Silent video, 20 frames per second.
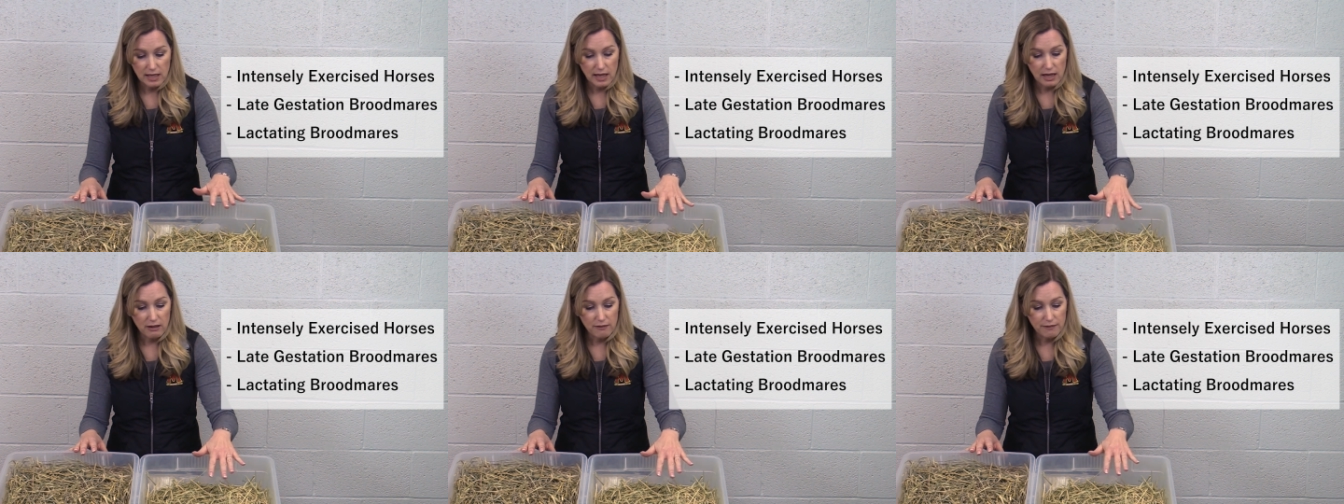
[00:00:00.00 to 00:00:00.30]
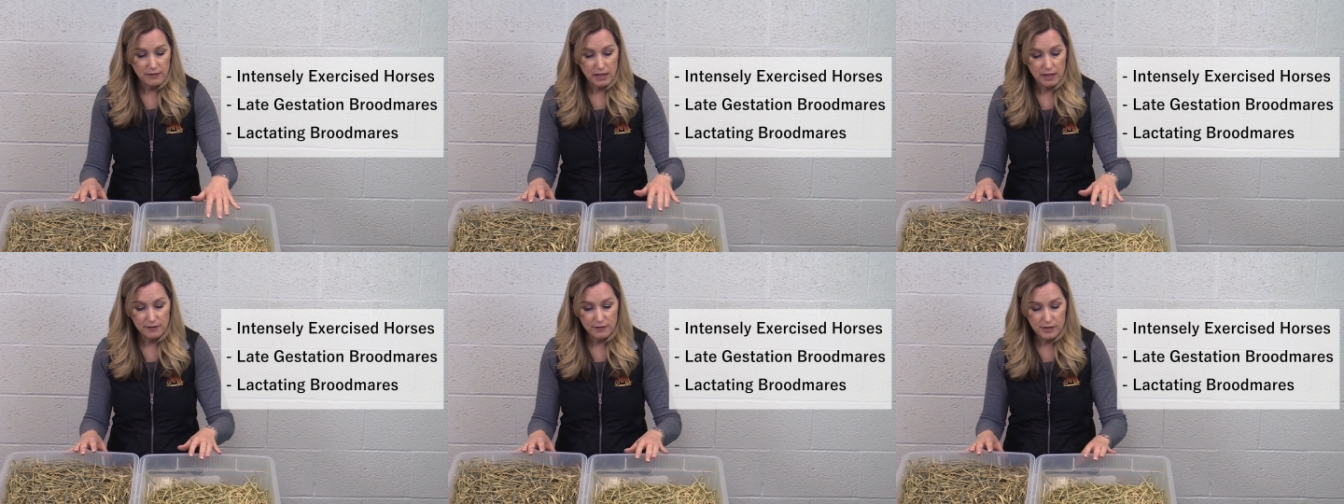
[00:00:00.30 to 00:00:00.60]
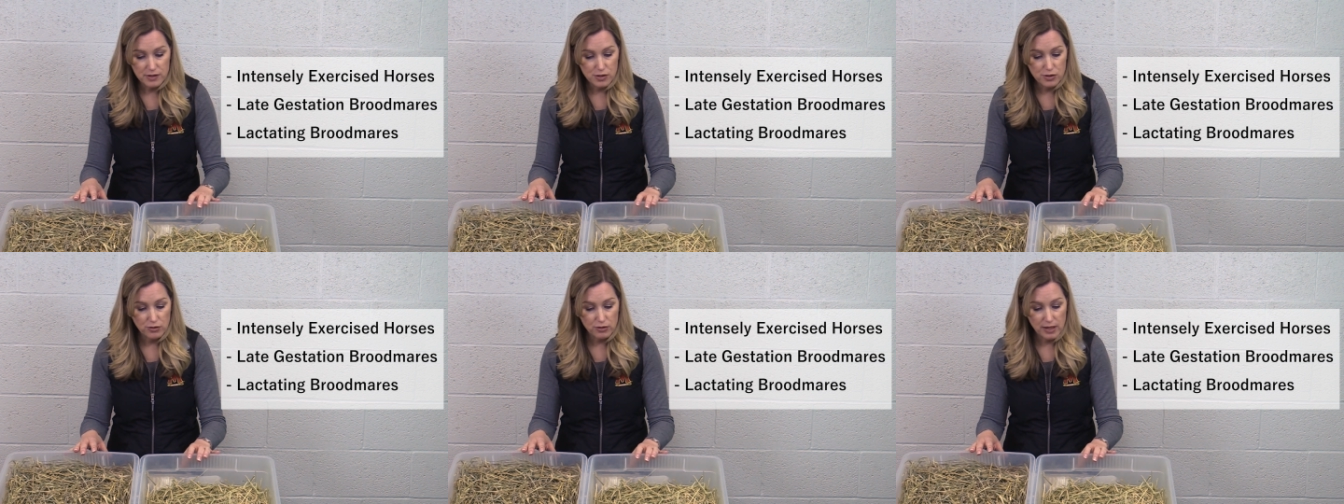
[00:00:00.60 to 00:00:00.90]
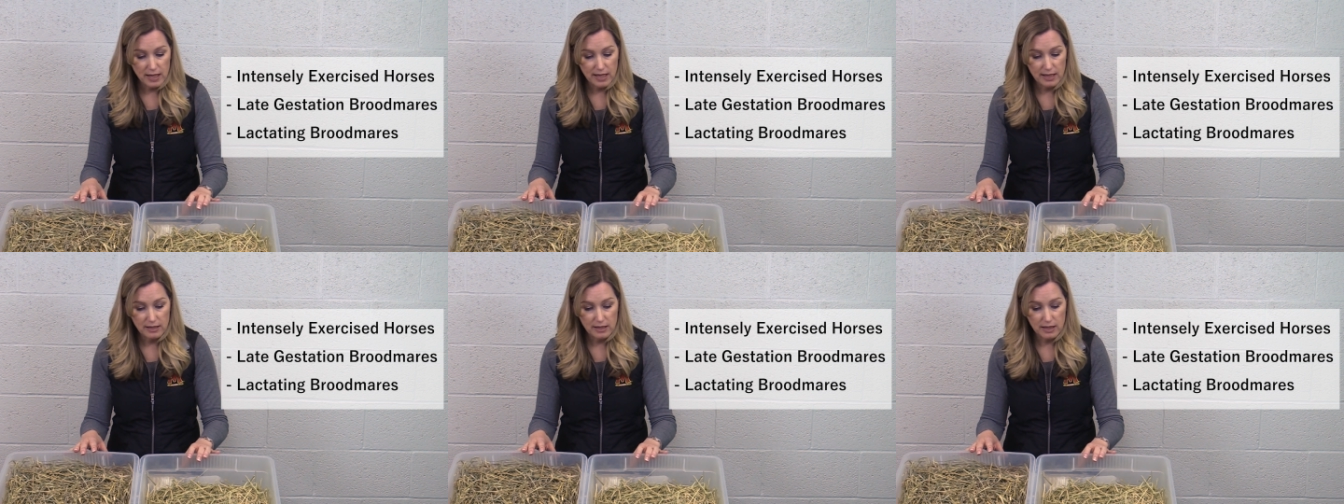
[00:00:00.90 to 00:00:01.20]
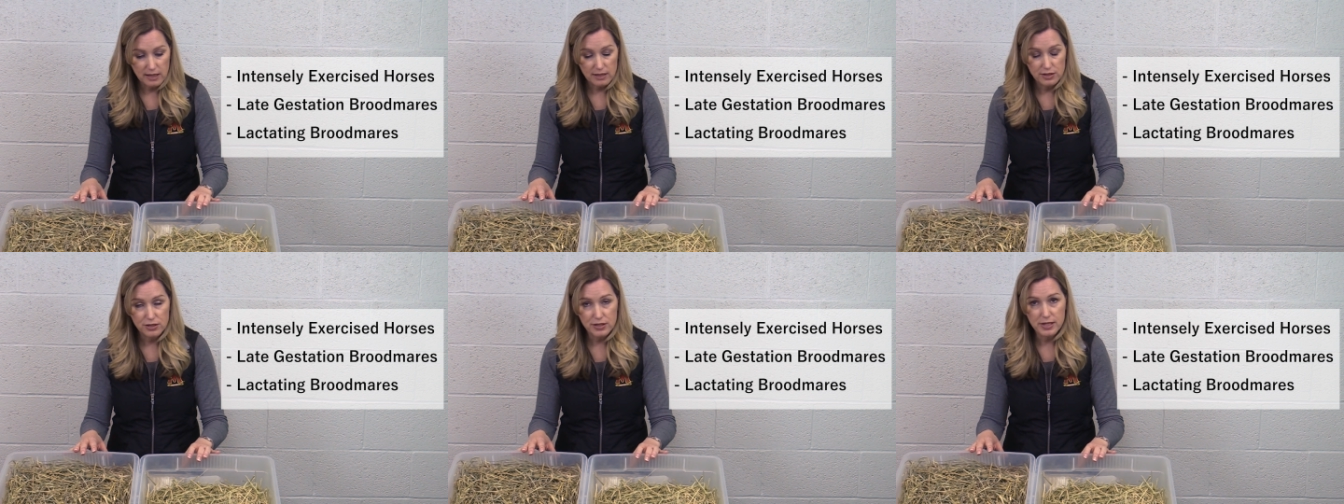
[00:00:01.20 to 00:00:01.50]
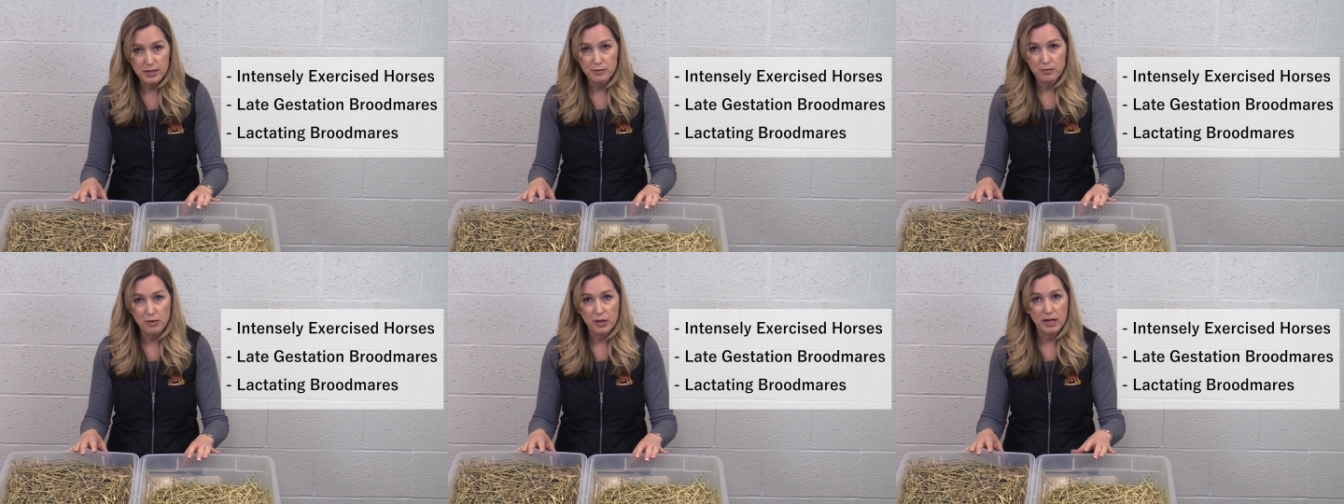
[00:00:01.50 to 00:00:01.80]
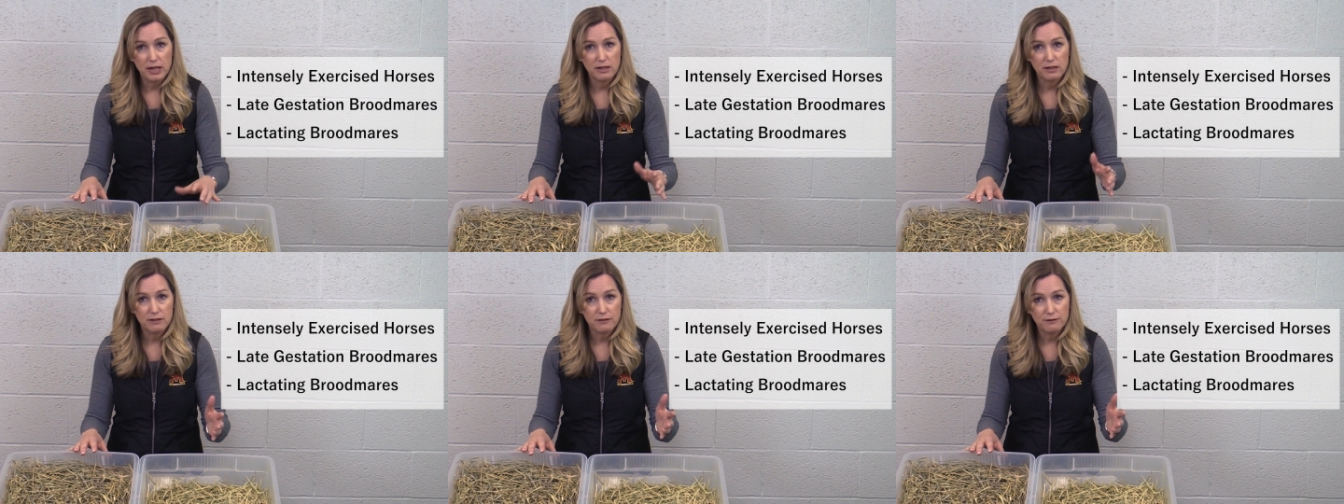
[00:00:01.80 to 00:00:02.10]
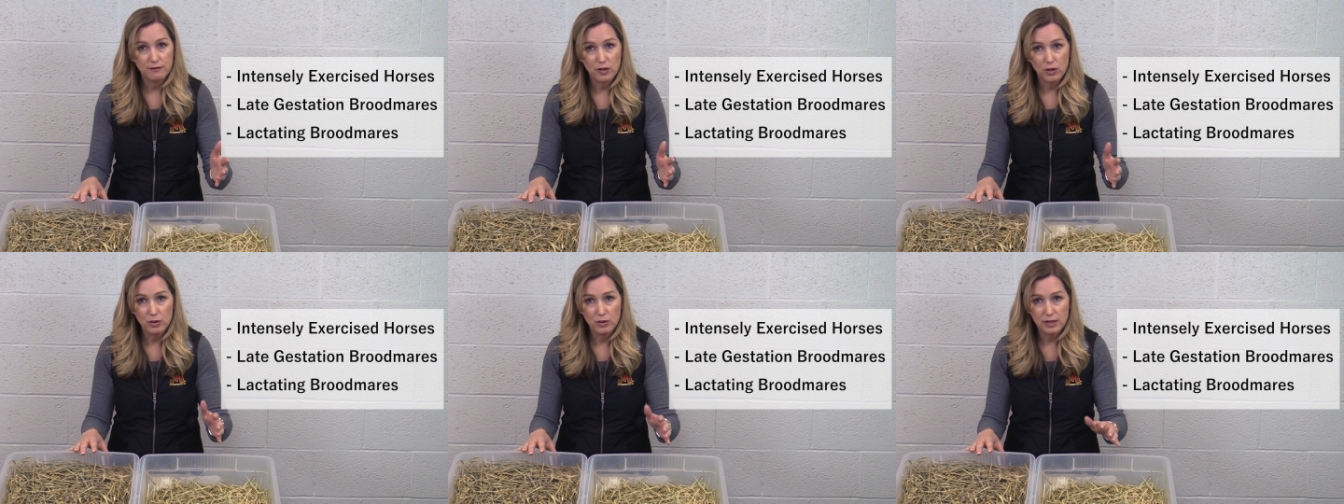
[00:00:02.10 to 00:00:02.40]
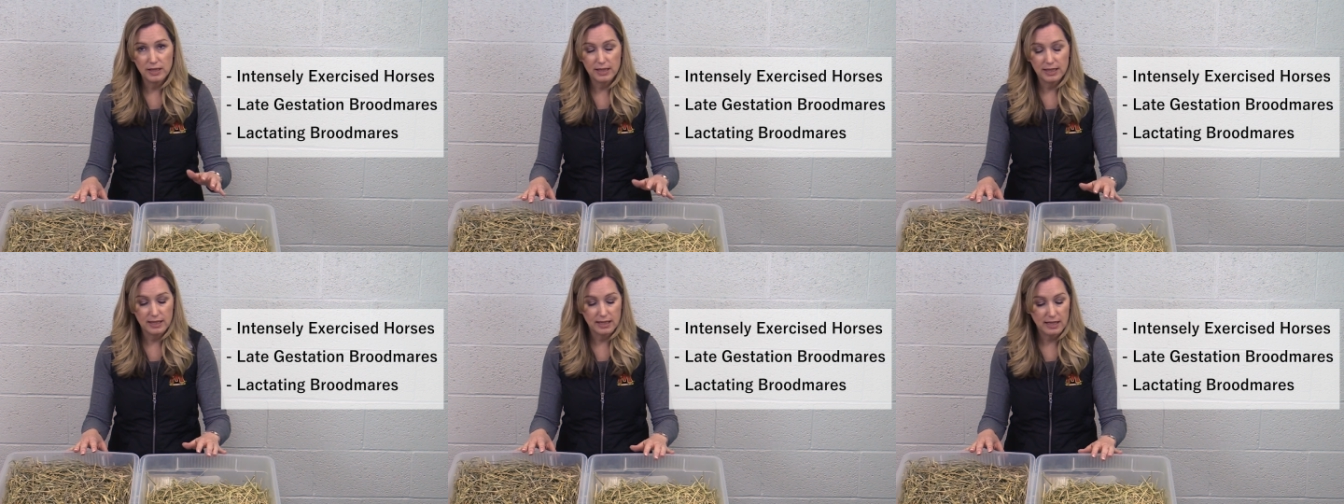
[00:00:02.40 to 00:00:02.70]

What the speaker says: Alfalfa is great just prior to foaling